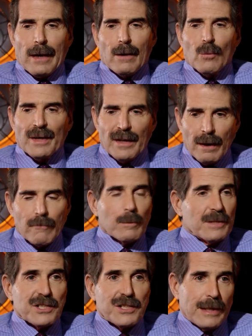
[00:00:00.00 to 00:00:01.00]
when
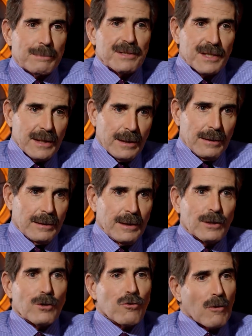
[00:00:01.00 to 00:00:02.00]
government steps in,
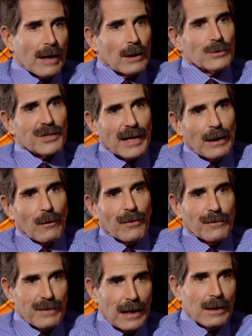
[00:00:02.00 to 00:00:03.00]
it crowds out
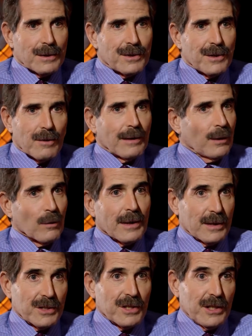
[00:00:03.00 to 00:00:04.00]
the voluntary
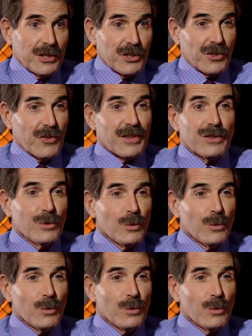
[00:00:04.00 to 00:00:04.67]
organizations that